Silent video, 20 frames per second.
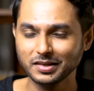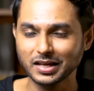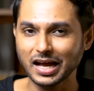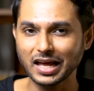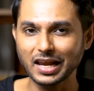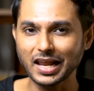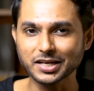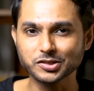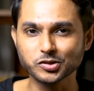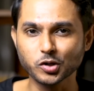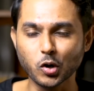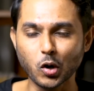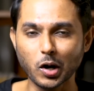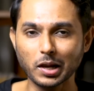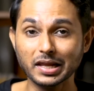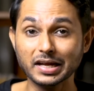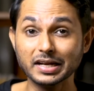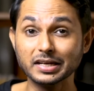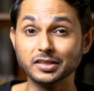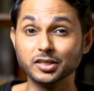I like to
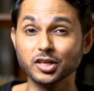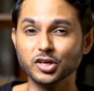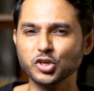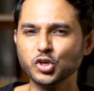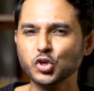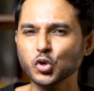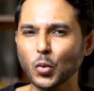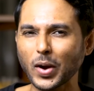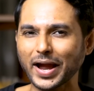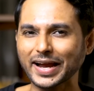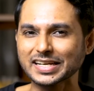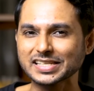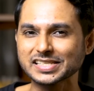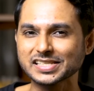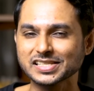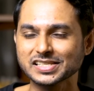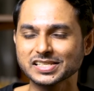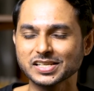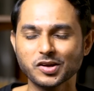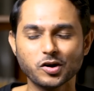call it the
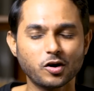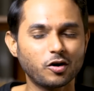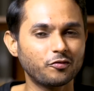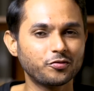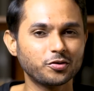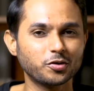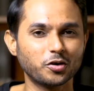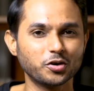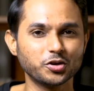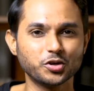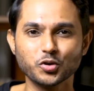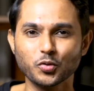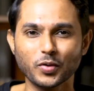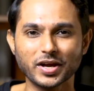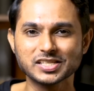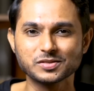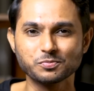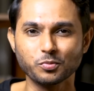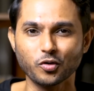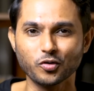UX of your
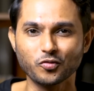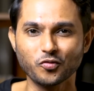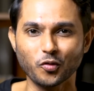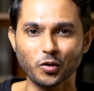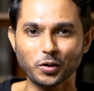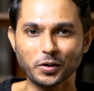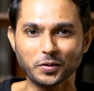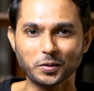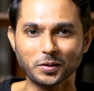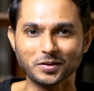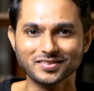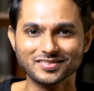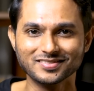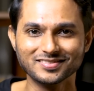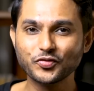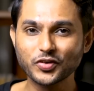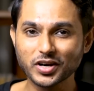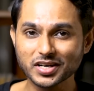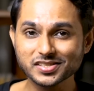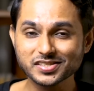UX portfolio.
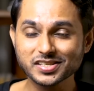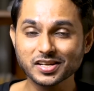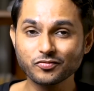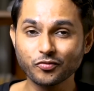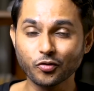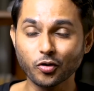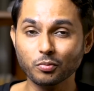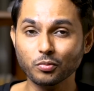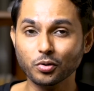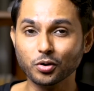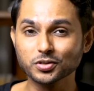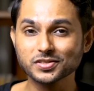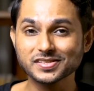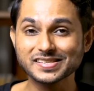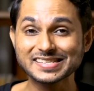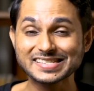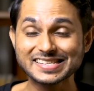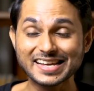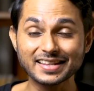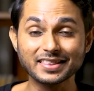First and foremost,
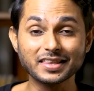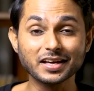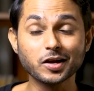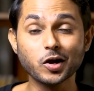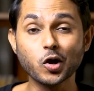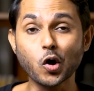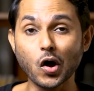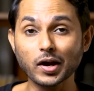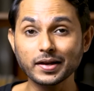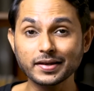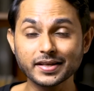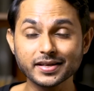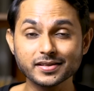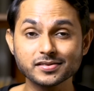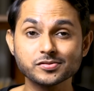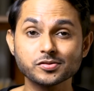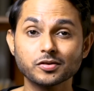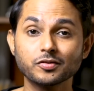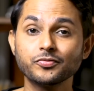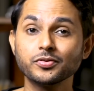set the
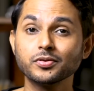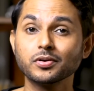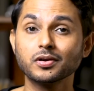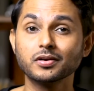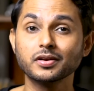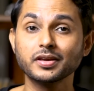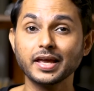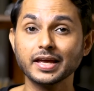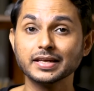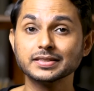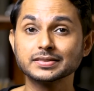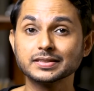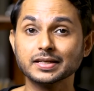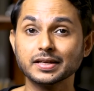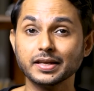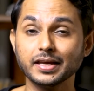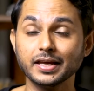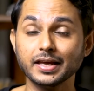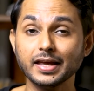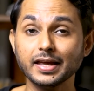context of your case
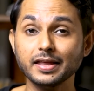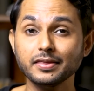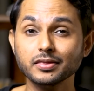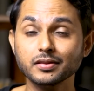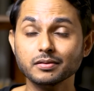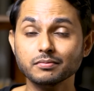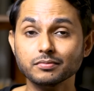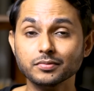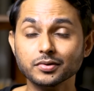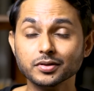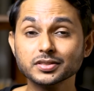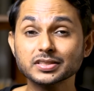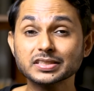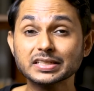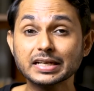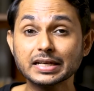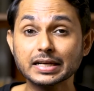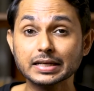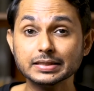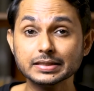study in the
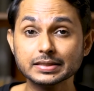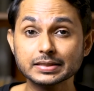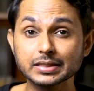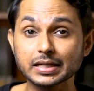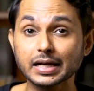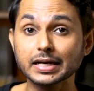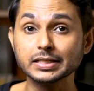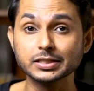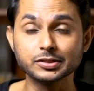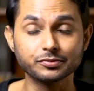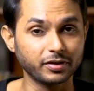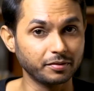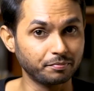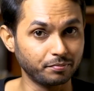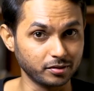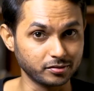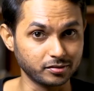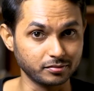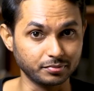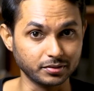most concise way
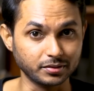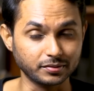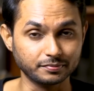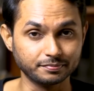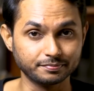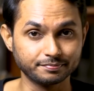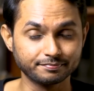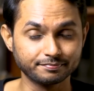possible.